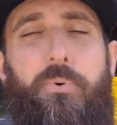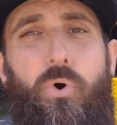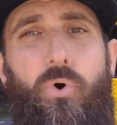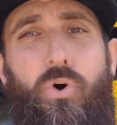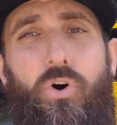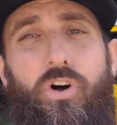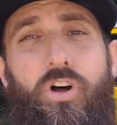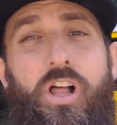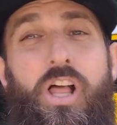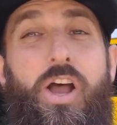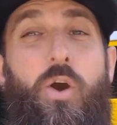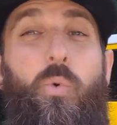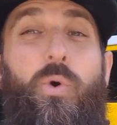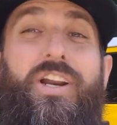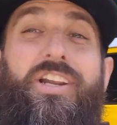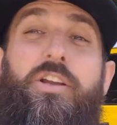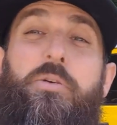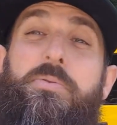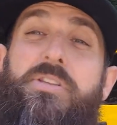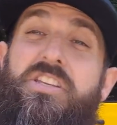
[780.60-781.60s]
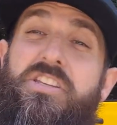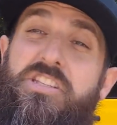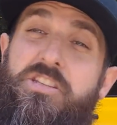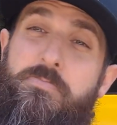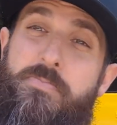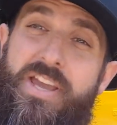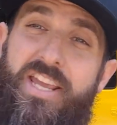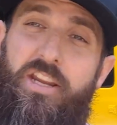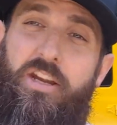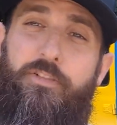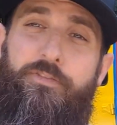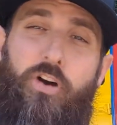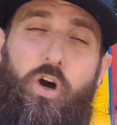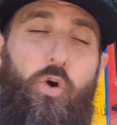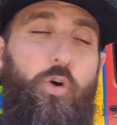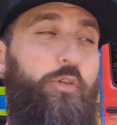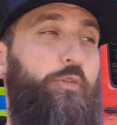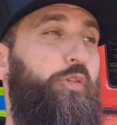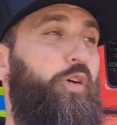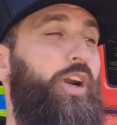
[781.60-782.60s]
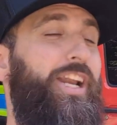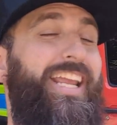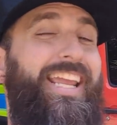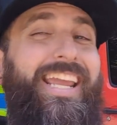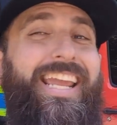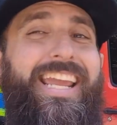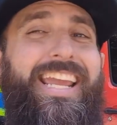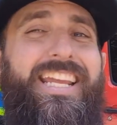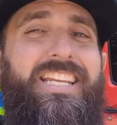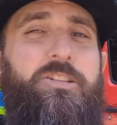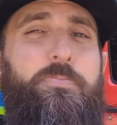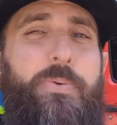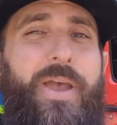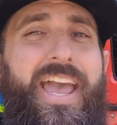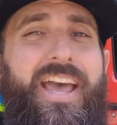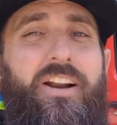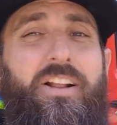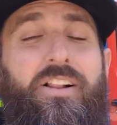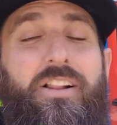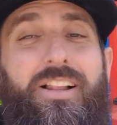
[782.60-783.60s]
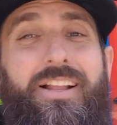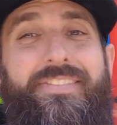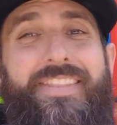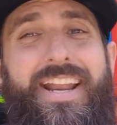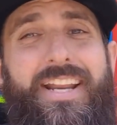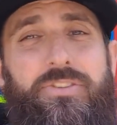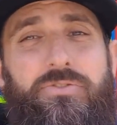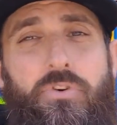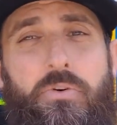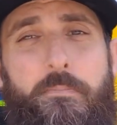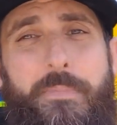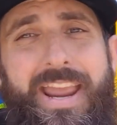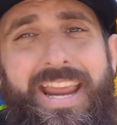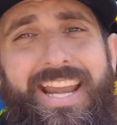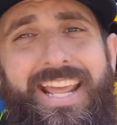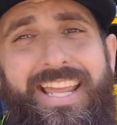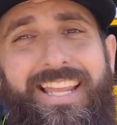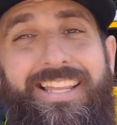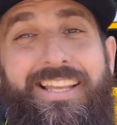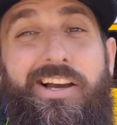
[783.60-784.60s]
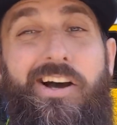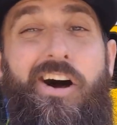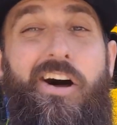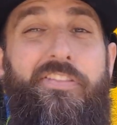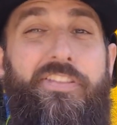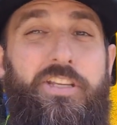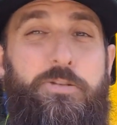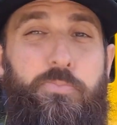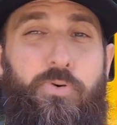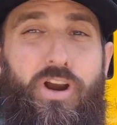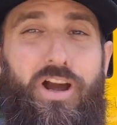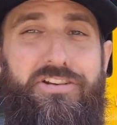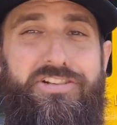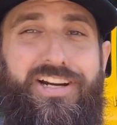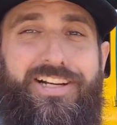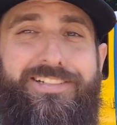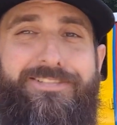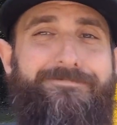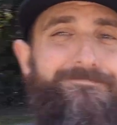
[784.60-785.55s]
poll where you will submit your vote for each panel that is remaining on this project.